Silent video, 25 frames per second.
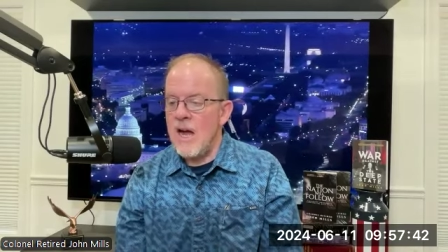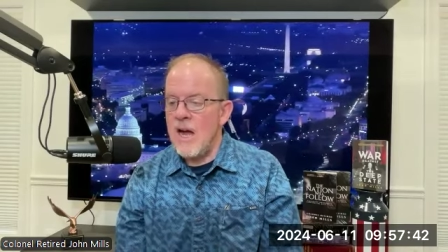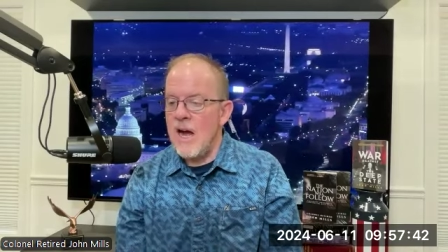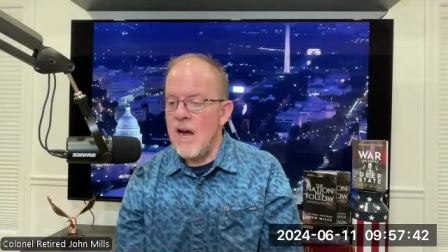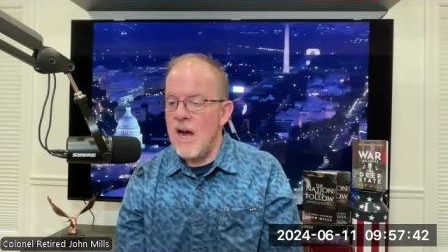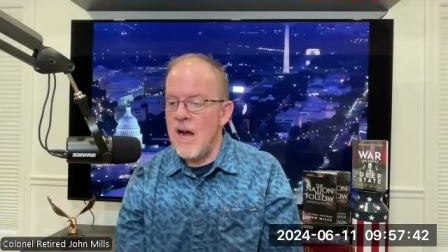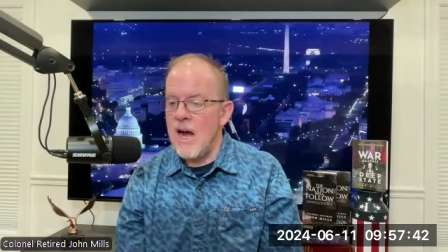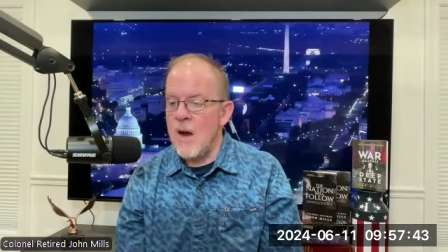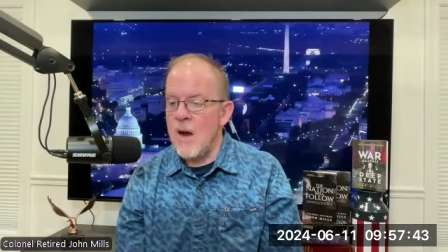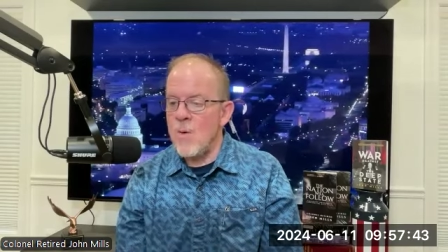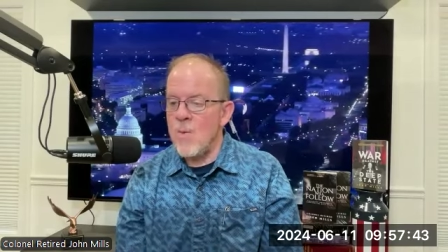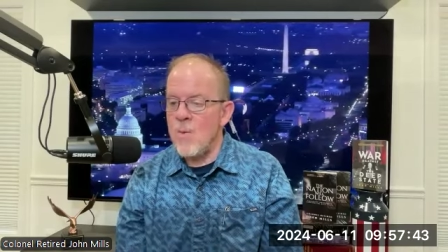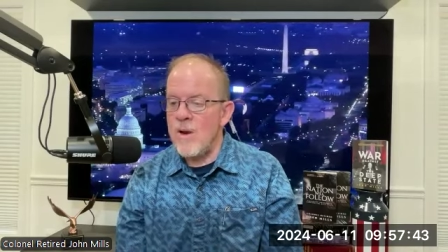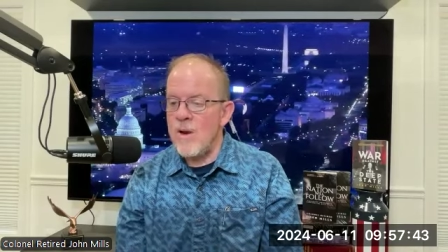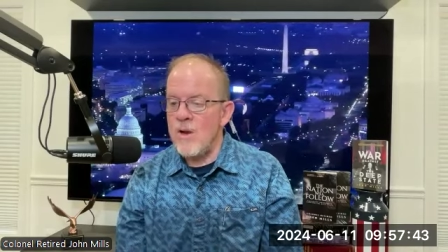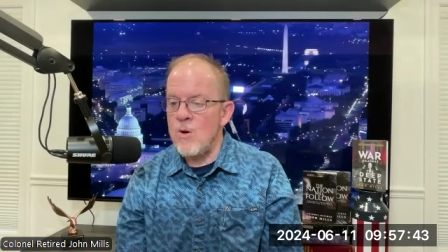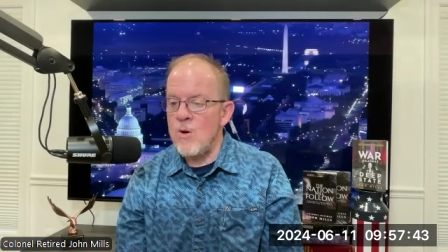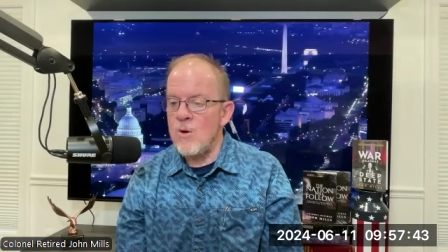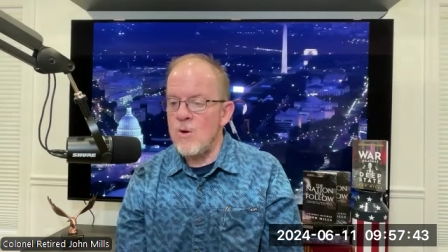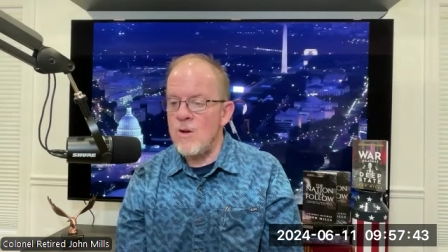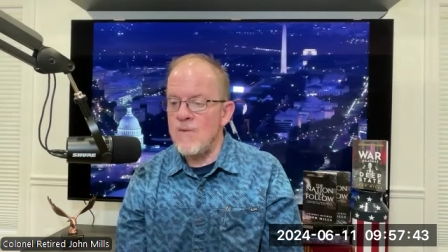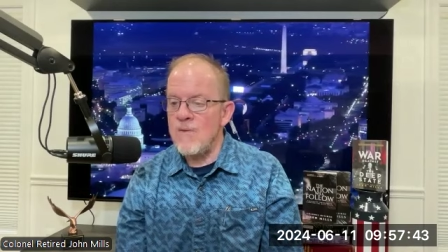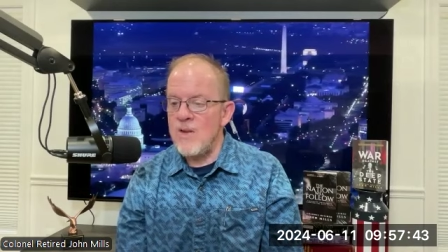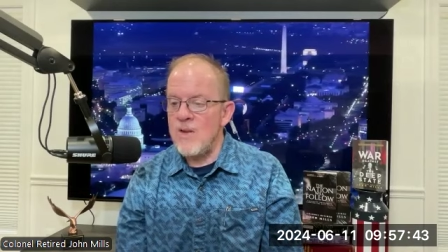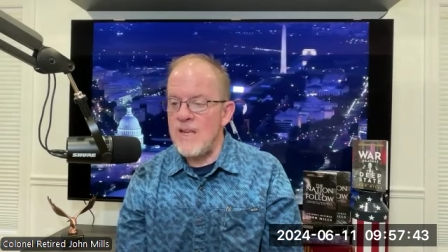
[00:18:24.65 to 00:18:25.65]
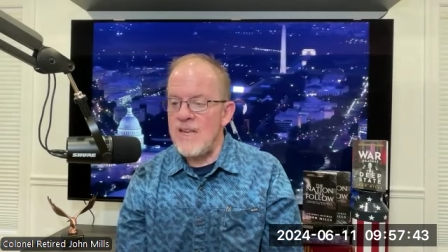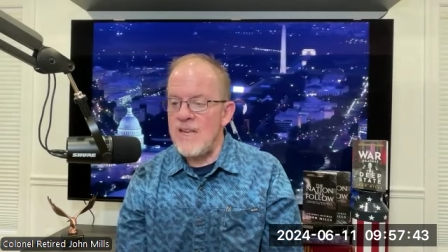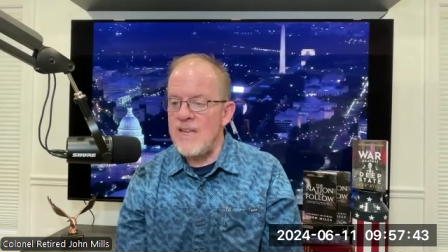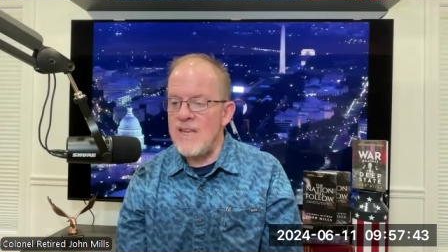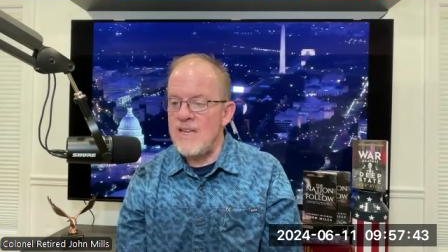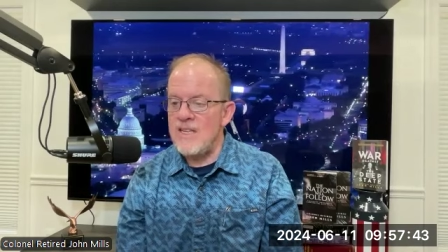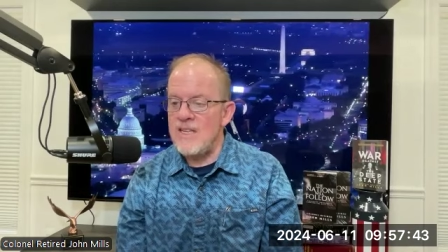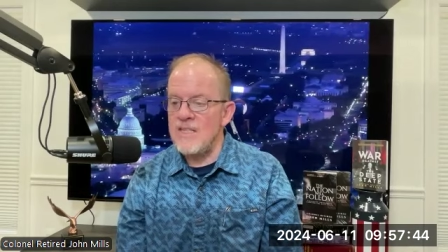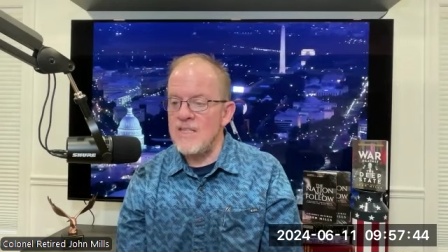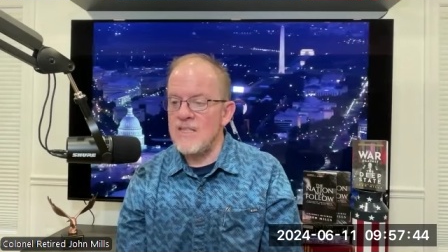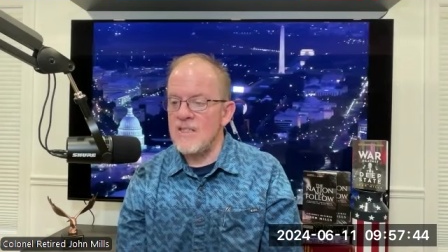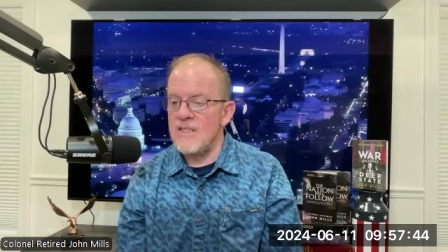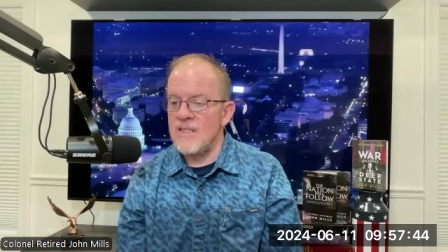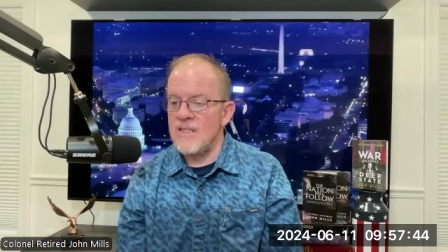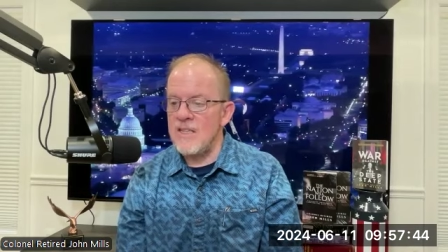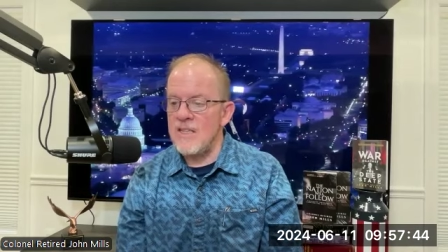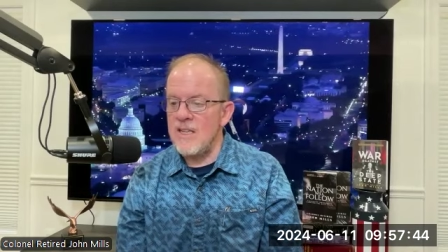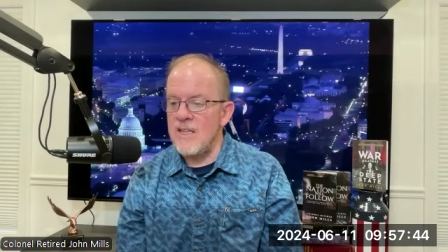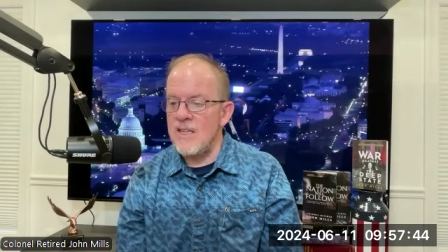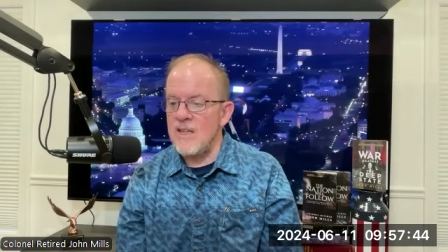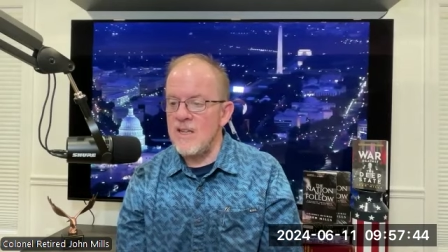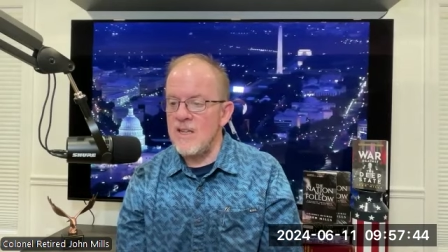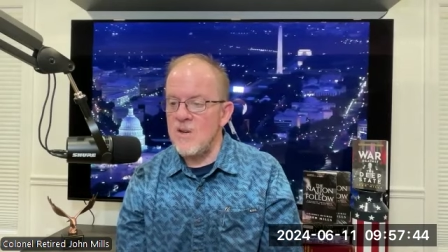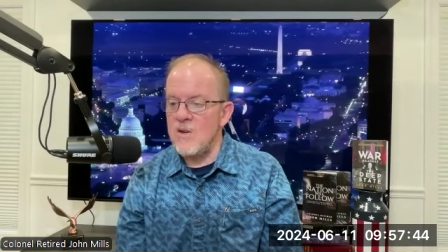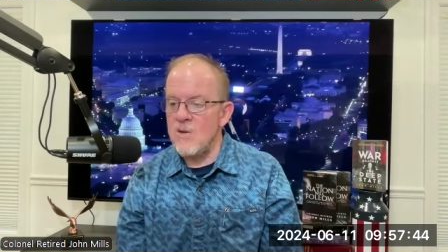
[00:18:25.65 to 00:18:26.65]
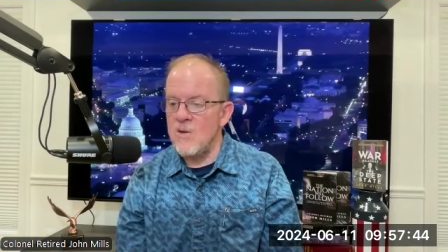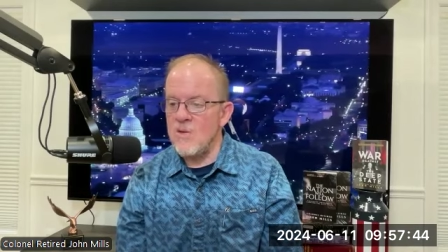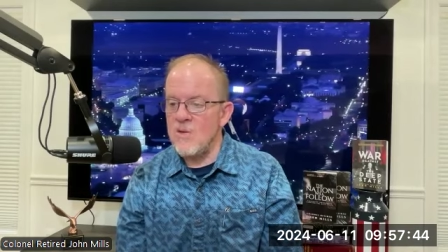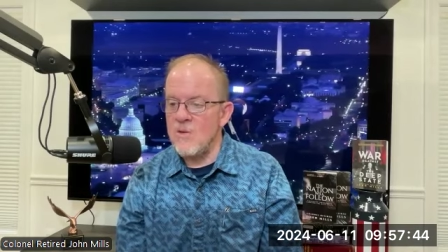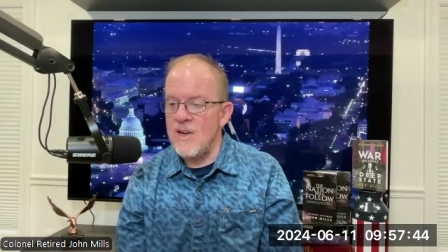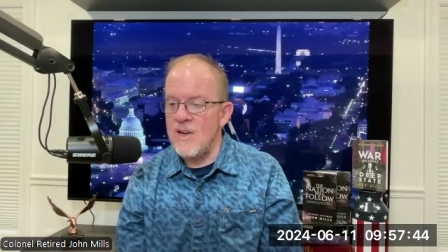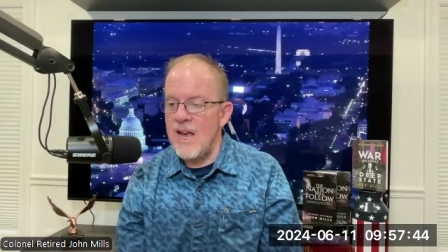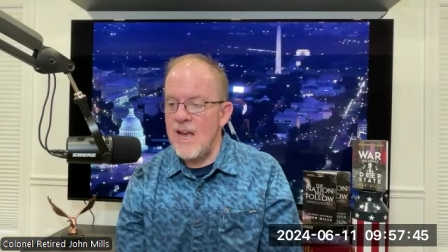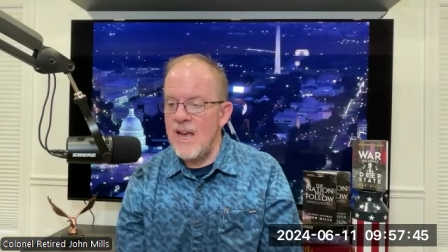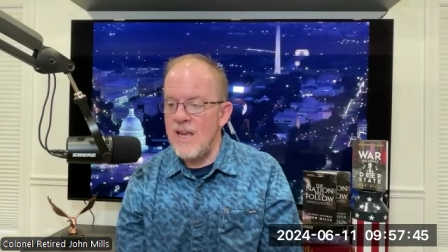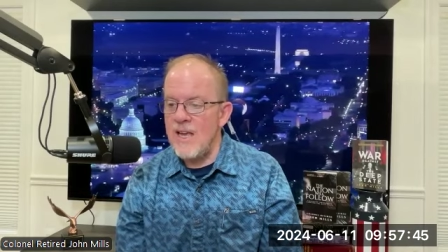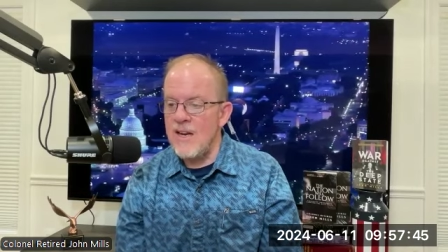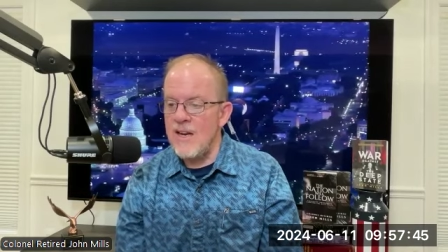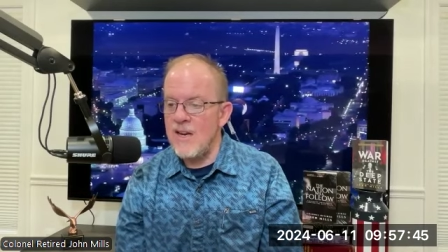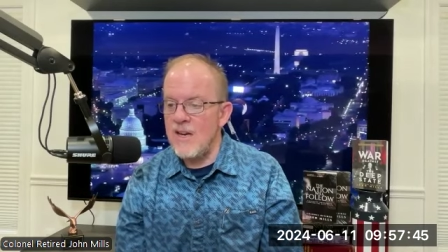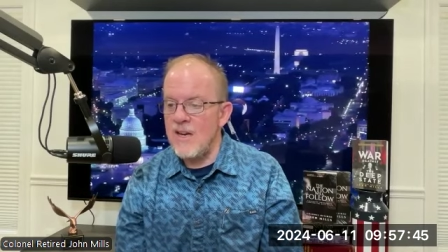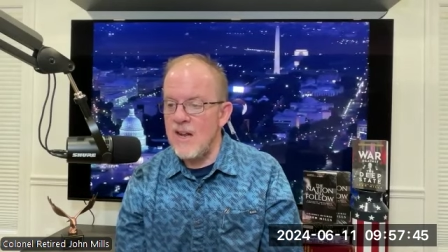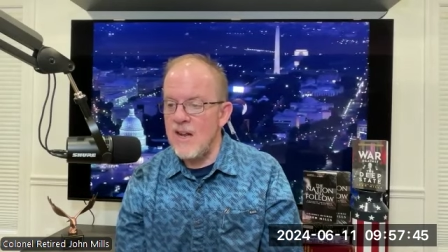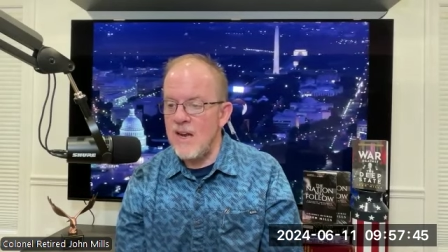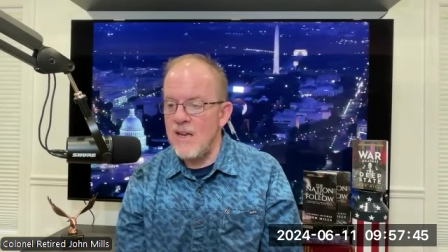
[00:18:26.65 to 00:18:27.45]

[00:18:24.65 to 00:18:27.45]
Uh, we could have easily created